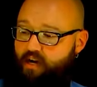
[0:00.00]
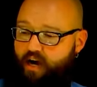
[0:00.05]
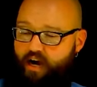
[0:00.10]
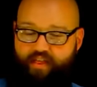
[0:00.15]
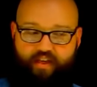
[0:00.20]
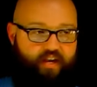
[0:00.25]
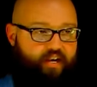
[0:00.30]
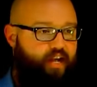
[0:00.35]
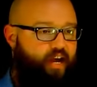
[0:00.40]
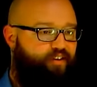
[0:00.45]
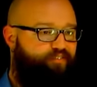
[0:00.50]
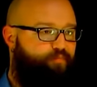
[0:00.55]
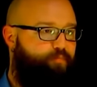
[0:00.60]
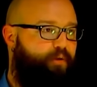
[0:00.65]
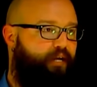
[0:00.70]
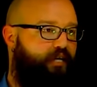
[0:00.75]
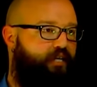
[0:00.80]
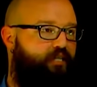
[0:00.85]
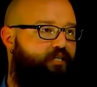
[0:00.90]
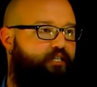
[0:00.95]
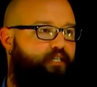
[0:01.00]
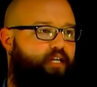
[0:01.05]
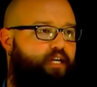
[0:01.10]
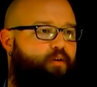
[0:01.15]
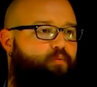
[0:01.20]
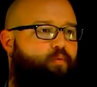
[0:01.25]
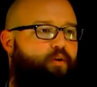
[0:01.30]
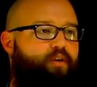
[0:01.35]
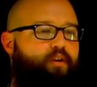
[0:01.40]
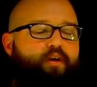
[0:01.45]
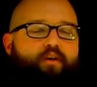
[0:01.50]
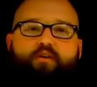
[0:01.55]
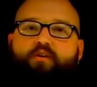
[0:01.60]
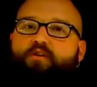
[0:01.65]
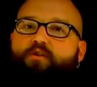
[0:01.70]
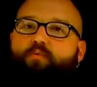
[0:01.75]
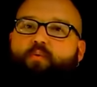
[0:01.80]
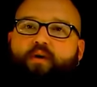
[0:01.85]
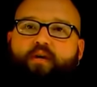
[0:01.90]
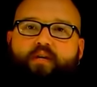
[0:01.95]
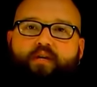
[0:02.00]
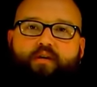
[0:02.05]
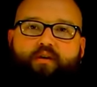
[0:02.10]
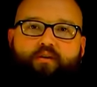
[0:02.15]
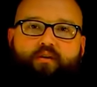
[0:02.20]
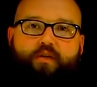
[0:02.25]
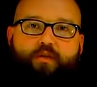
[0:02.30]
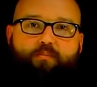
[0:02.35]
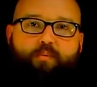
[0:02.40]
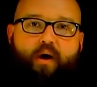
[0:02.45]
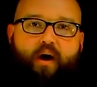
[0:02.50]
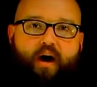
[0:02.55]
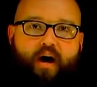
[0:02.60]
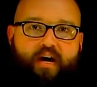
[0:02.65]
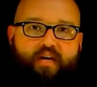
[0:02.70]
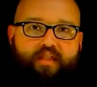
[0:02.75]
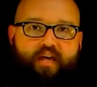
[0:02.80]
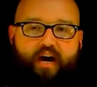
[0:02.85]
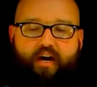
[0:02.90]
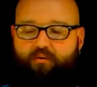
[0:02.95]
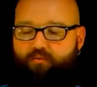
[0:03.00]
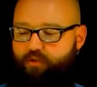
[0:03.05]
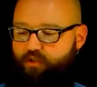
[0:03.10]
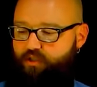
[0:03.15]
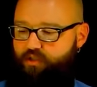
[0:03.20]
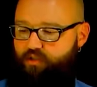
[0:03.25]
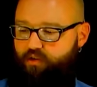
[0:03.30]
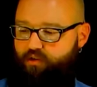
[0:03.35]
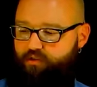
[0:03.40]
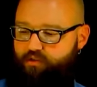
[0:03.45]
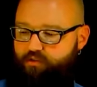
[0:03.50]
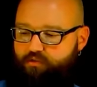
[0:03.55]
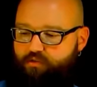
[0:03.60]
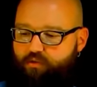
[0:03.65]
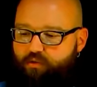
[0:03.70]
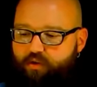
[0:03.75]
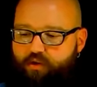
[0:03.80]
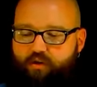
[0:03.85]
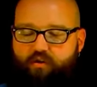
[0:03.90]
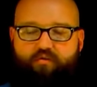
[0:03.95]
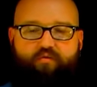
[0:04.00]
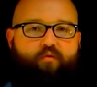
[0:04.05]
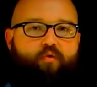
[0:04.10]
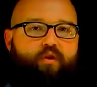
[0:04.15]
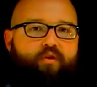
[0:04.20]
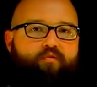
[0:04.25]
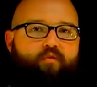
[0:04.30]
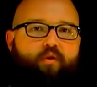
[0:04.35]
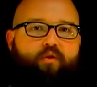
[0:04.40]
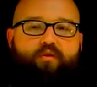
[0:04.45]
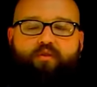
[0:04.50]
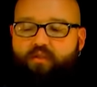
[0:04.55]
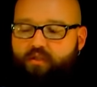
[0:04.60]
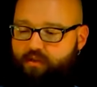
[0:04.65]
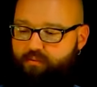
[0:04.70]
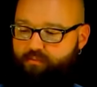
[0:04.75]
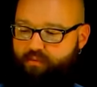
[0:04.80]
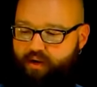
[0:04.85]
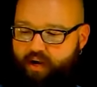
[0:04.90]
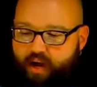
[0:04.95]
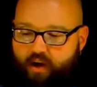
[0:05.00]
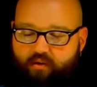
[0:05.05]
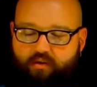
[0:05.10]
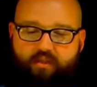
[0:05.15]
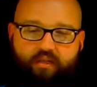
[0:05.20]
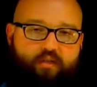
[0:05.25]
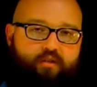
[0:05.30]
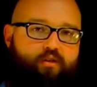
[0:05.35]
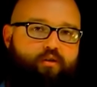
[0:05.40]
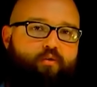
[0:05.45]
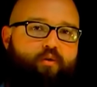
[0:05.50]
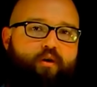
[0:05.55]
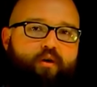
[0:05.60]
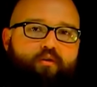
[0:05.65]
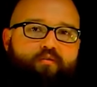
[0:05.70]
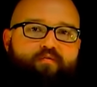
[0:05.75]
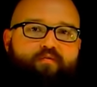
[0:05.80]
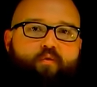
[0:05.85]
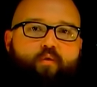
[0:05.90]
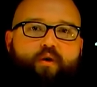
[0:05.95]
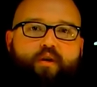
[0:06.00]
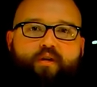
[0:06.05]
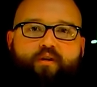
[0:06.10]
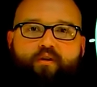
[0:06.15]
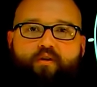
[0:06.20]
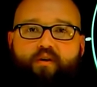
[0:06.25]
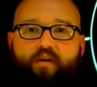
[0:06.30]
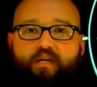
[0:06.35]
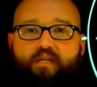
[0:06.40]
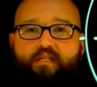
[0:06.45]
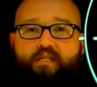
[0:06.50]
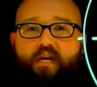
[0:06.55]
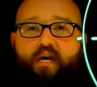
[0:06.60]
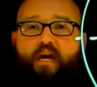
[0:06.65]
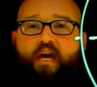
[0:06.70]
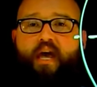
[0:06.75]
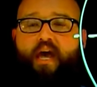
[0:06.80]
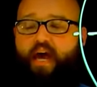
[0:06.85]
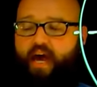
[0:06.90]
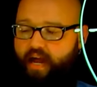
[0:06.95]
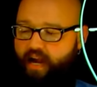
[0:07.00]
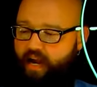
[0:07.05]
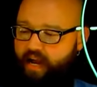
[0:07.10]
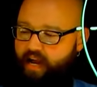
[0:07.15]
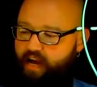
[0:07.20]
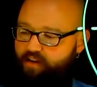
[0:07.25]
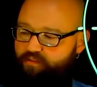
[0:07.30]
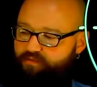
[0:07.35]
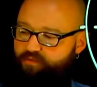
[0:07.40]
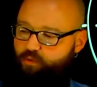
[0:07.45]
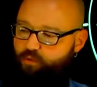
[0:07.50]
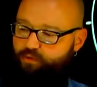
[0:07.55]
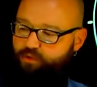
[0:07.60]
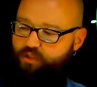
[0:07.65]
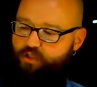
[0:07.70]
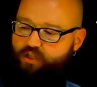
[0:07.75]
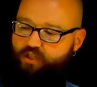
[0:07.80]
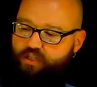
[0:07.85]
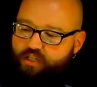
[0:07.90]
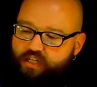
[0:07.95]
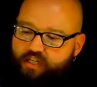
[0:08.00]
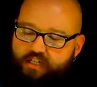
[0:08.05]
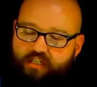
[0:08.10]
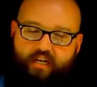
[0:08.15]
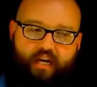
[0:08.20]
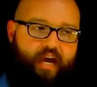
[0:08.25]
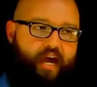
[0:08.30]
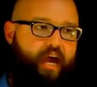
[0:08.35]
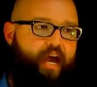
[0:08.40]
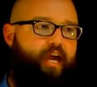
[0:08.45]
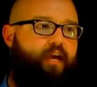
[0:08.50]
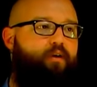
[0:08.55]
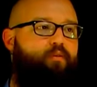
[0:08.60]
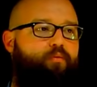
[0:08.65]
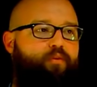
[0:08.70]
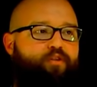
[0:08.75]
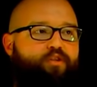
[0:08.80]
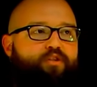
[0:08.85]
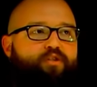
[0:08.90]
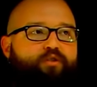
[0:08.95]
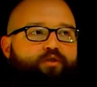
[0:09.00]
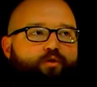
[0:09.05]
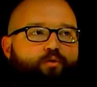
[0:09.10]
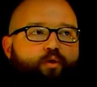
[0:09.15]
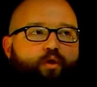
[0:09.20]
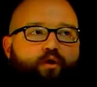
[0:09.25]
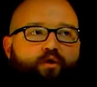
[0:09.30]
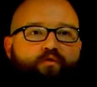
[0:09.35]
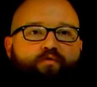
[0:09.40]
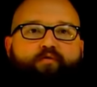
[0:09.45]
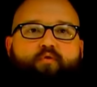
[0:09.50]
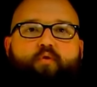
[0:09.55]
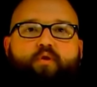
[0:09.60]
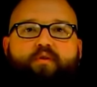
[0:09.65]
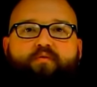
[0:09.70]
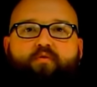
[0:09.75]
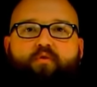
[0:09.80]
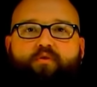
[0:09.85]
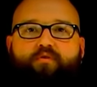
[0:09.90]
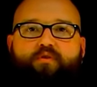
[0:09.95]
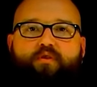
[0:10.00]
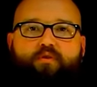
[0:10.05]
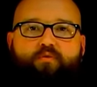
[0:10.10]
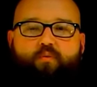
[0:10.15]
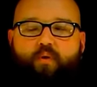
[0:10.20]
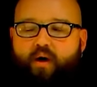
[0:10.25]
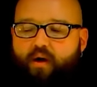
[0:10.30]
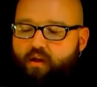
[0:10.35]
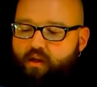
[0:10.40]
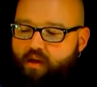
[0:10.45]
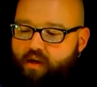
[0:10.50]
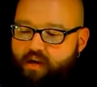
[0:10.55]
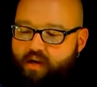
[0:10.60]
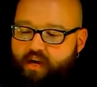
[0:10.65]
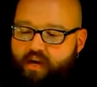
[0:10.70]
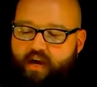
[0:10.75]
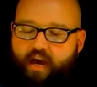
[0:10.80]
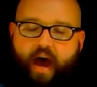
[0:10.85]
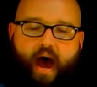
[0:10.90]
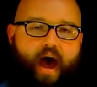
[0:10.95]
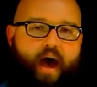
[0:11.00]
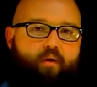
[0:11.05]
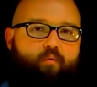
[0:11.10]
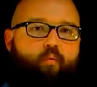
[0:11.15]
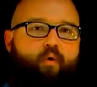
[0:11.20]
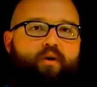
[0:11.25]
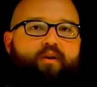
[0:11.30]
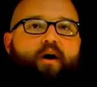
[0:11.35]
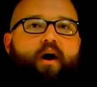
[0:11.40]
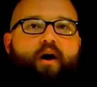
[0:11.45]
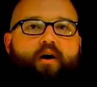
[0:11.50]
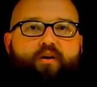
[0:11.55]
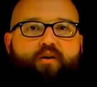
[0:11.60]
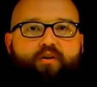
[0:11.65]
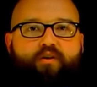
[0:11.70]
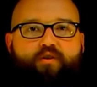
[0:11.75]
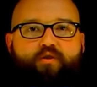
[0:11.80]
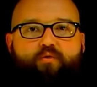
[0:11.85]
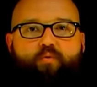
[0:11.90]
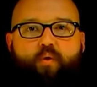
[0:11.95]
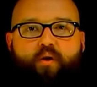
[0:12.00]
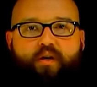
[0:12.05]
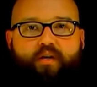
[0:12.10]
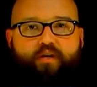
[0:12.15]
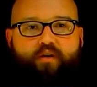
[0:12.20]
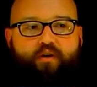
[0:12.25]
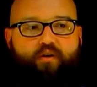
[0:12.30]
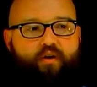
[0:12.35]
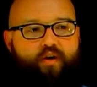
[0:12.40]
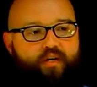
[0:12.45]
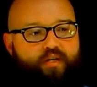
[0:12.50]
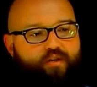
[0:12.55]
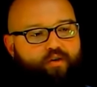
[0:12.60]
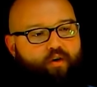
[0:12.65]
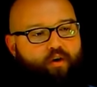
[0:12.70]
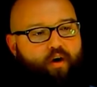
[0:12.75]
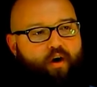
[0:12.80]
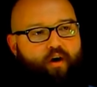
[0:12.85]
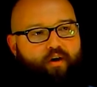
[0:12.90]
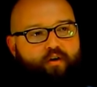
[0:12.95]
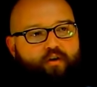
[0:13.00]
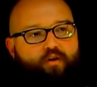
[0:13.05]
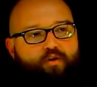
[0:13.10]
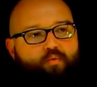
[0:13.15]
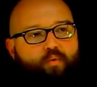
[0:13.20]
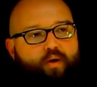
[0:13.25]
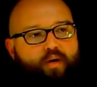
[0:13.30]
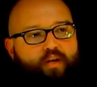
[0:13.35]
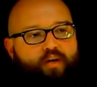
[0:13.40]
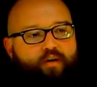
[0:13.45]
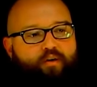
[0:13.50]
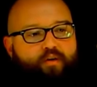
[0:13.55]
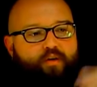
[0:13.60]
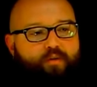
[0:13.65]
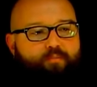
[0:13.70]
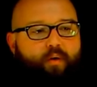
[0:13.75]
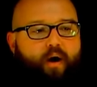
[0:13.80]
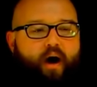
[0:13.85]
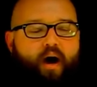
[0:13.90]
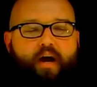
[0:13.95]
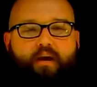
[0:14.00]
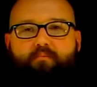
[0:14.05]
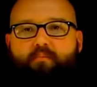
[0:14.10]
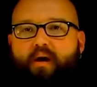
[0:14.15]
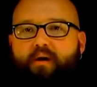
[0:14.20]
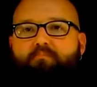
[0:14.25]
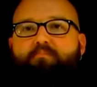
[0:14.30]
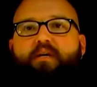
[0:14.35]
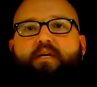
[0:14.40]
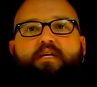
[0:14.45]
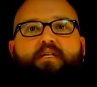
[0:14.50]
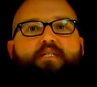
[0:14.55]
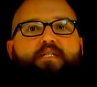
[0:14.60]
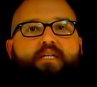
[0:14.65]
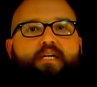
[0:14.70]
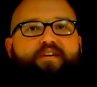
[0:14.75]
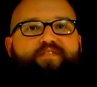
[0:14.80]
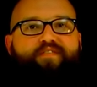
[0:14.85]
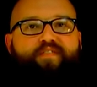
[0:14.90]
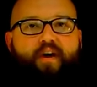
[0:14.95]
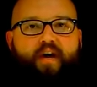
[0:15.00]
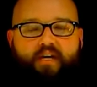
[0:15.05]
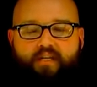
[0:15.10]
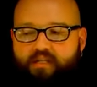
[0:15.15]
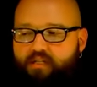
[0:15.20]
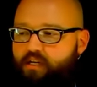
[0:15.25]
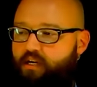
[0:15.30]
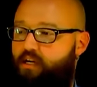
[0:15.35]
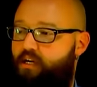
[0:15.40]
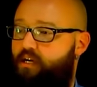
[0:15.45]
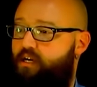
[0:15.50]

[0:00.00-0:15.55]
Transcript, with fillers: I then have B2C 120 degrees behind that, which is also 240 volts, but now it's at 240 degrees. And I have voltage C to A, which is 240 volts as well, at 120 degrees, or 120 degrees behind my B2C phase.